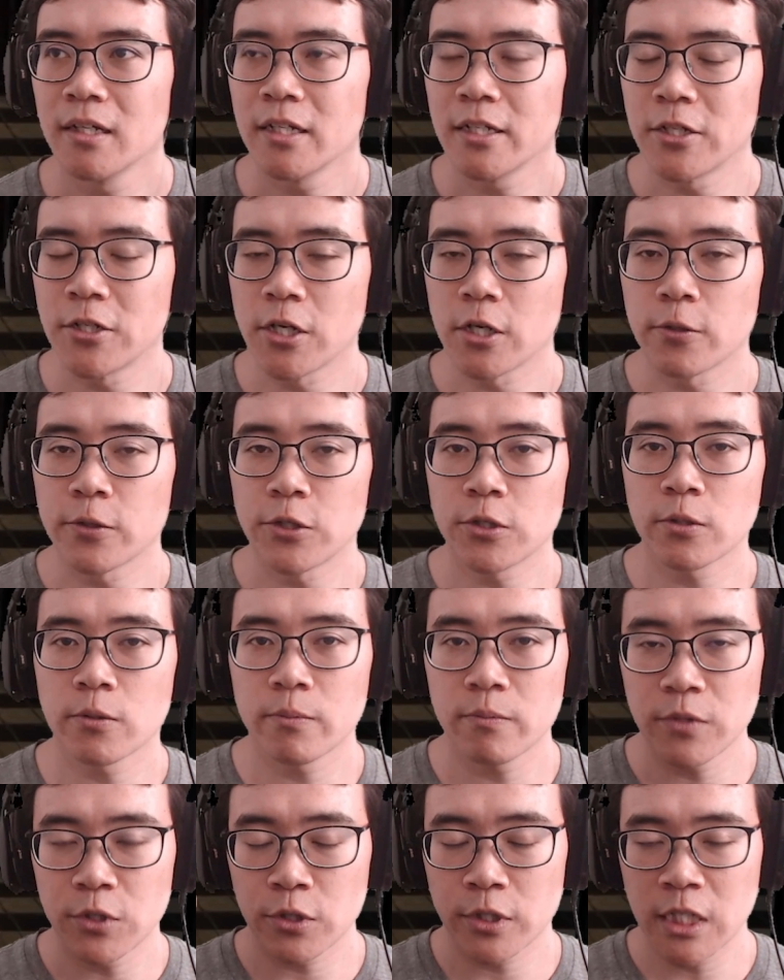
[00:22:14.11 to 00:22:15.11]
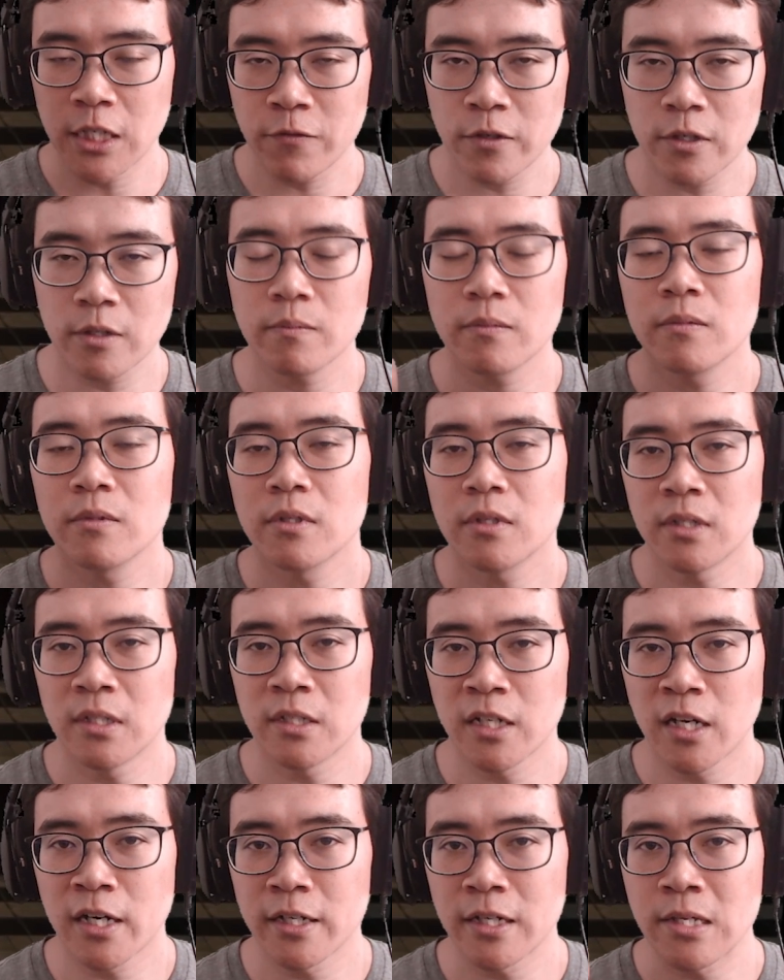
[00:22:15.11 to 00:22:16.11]
you're giving
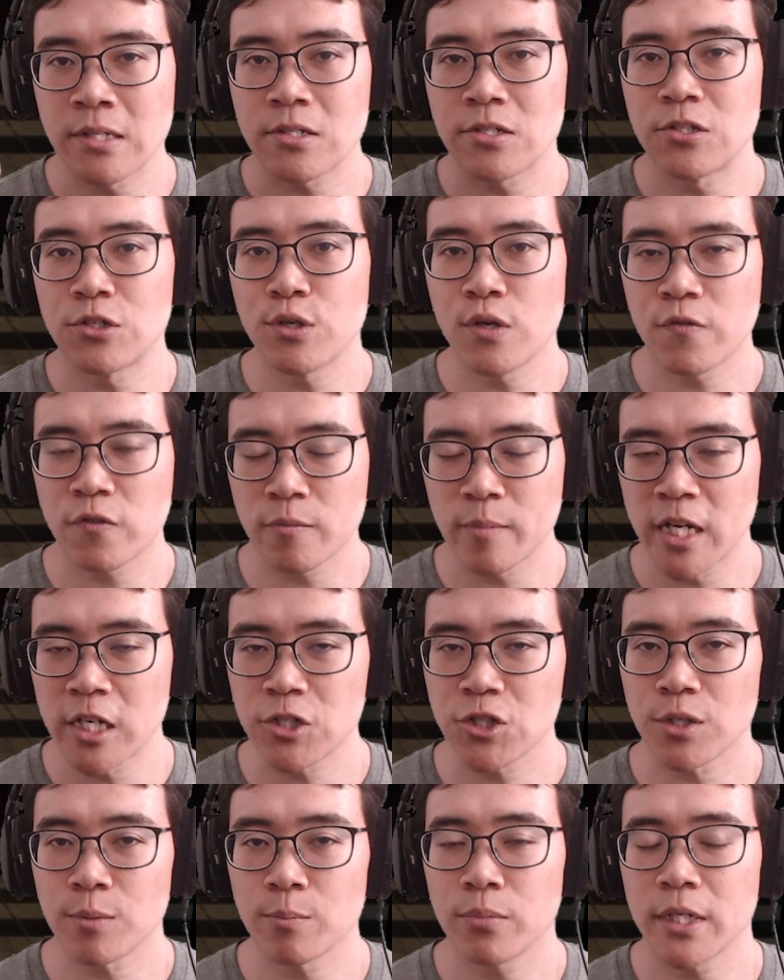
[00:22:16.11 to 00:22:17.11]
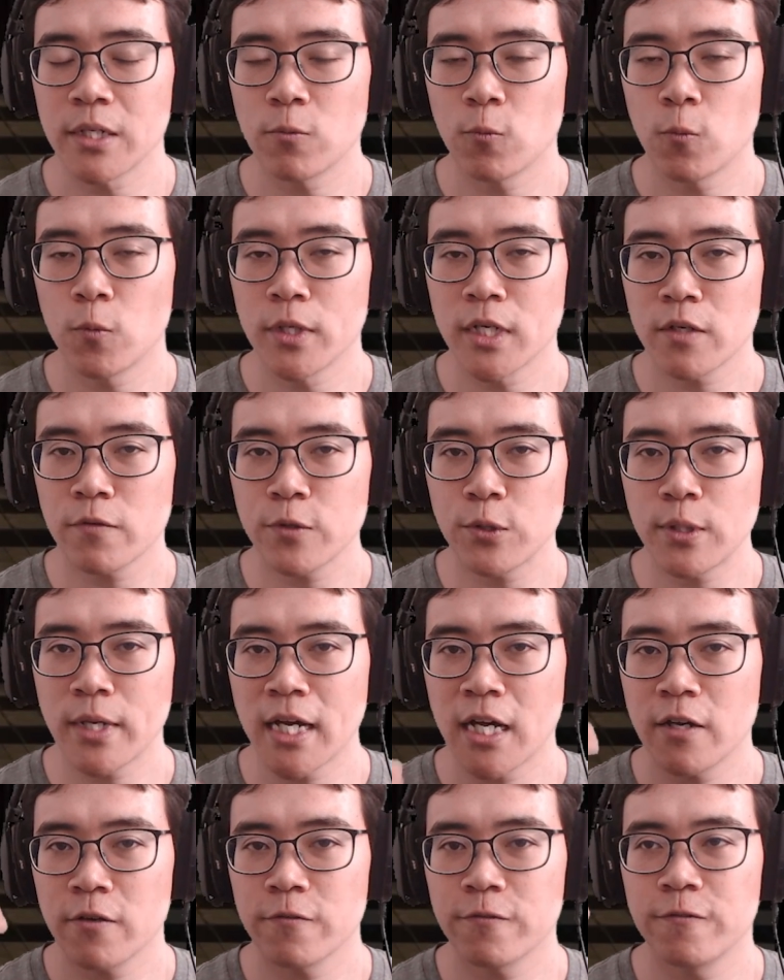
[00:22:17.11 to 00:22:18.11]
the audience new information, but whenever you
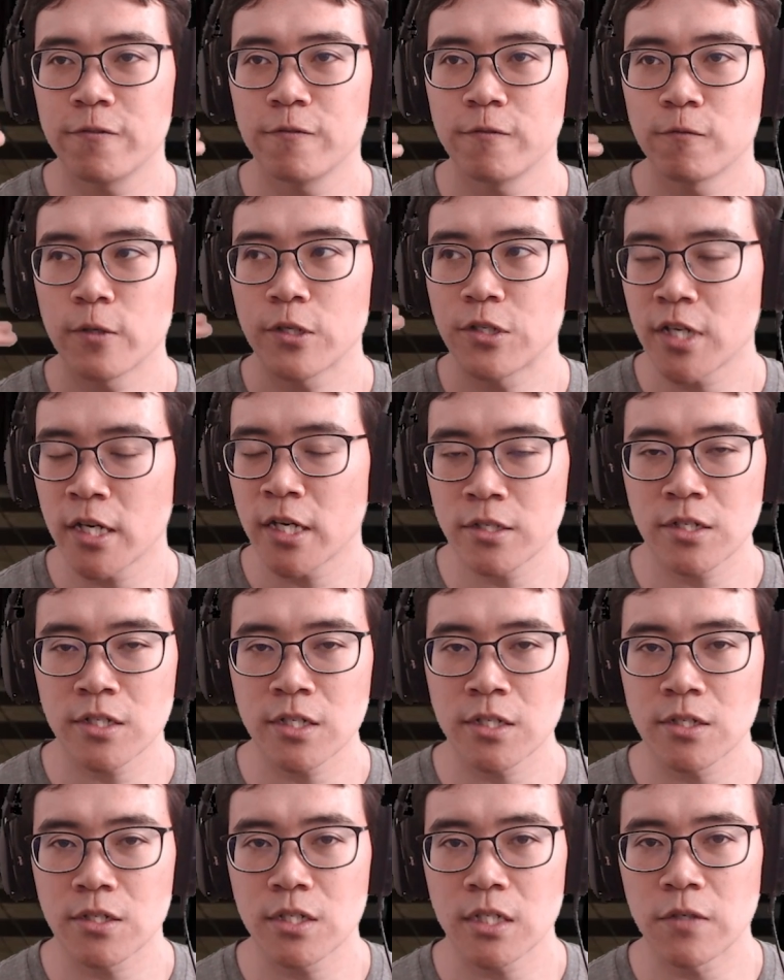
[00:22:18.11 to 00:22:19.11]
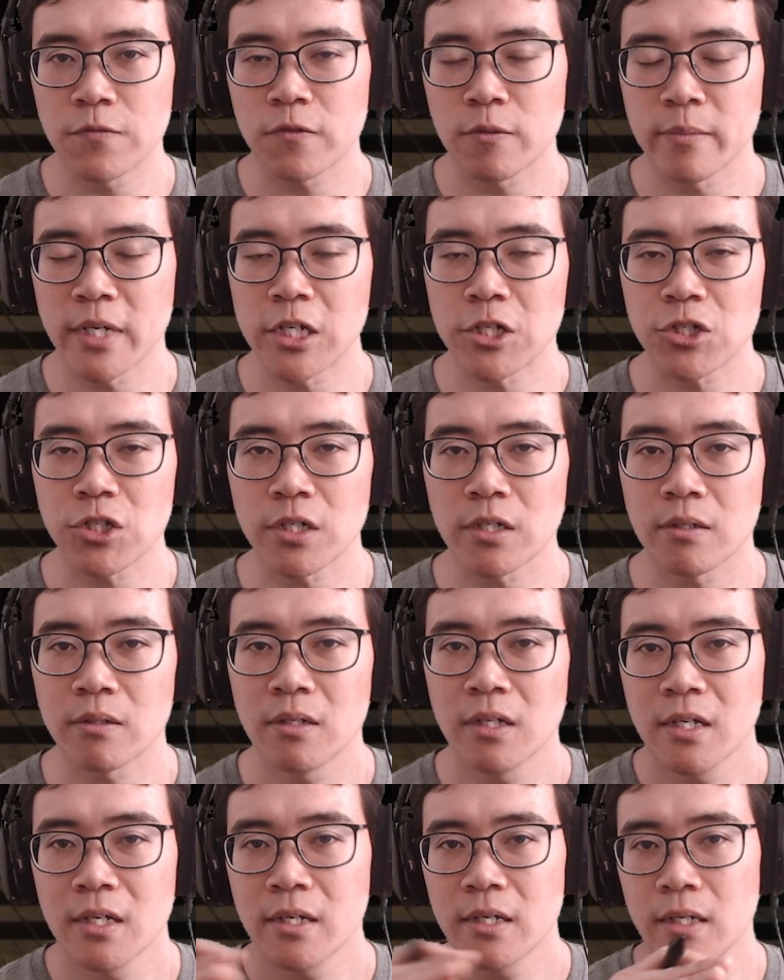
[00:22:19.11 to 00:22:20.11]
have redundant
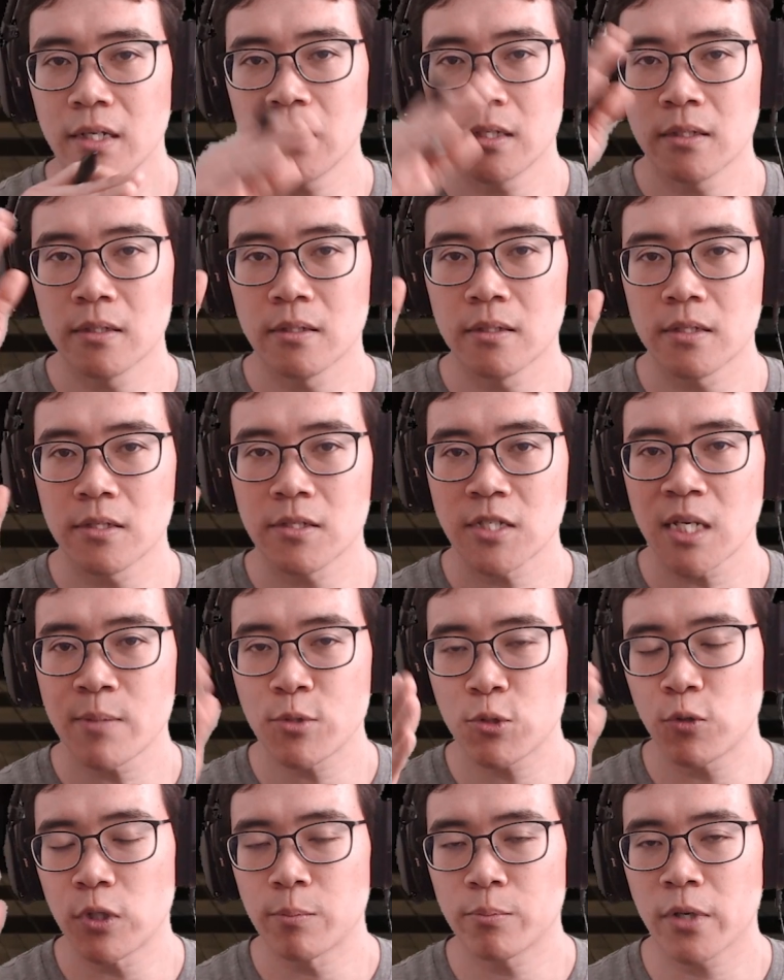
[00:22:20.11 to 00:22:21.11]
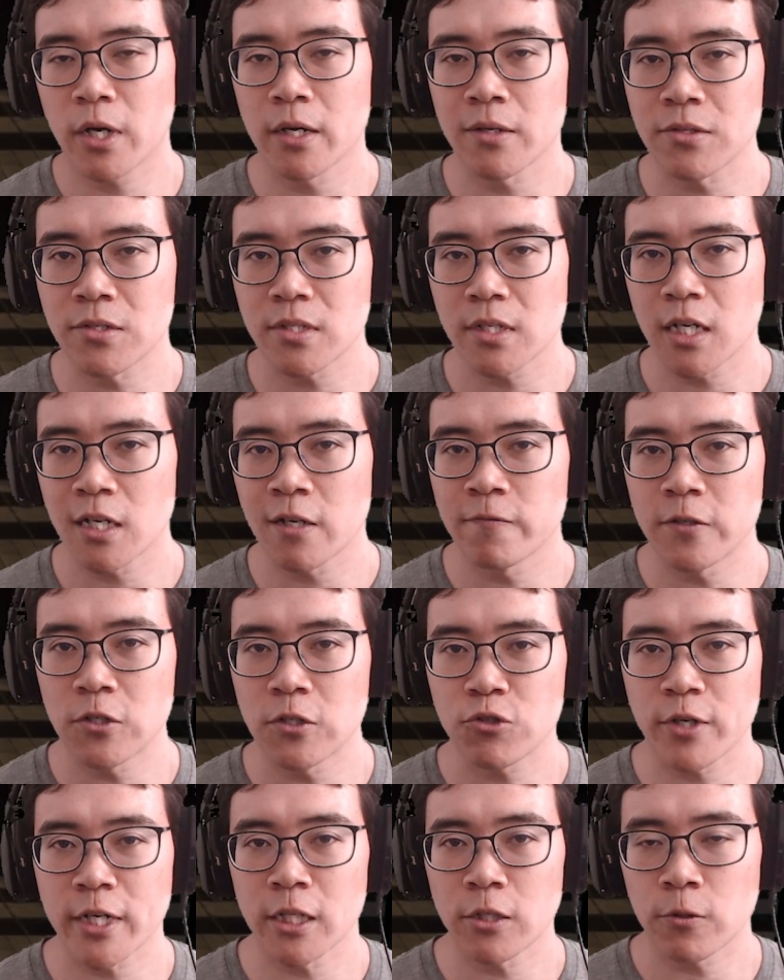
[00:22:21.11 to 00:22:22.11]
information in the subsequent parts of the
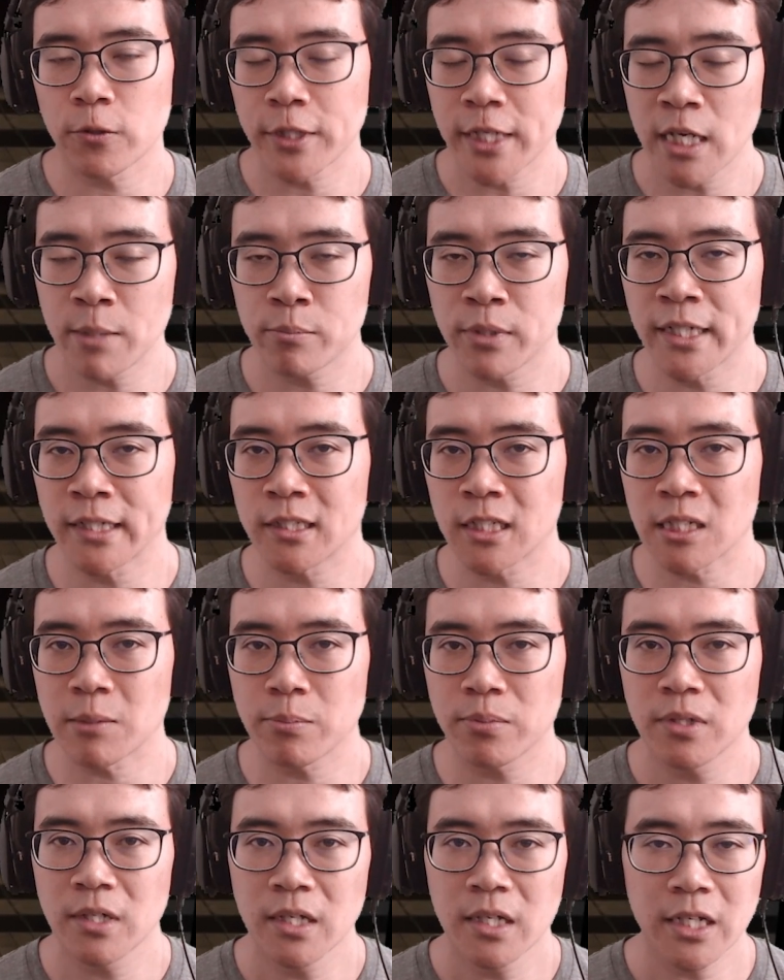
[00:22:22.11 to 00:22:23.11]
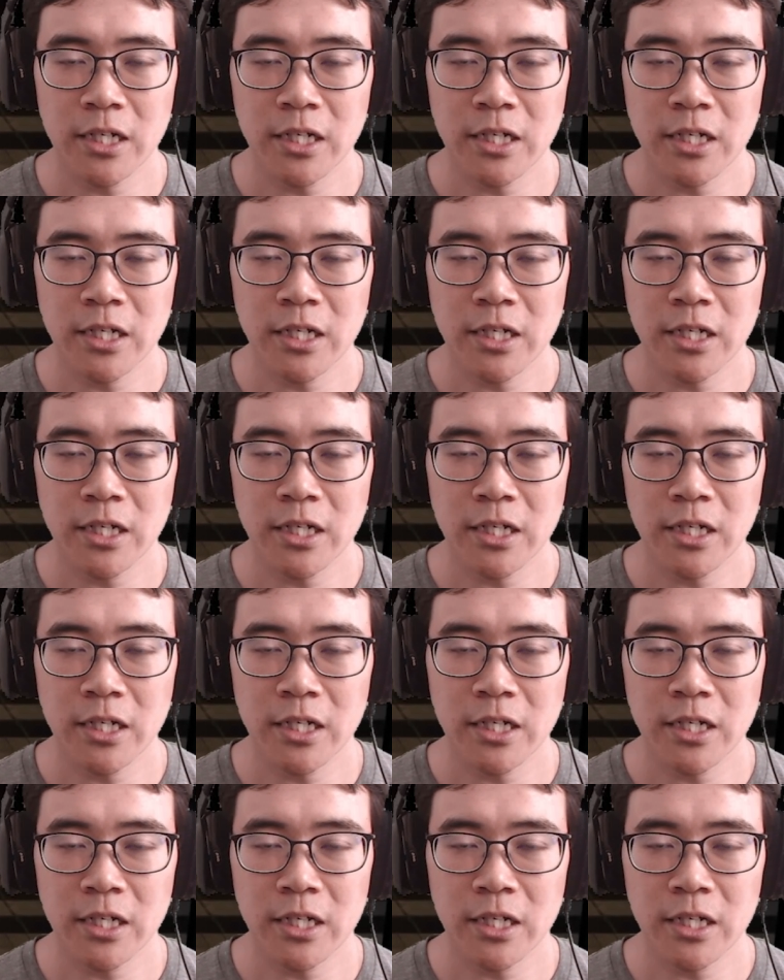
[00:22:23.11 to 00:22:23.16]
trailer or gameplay clip,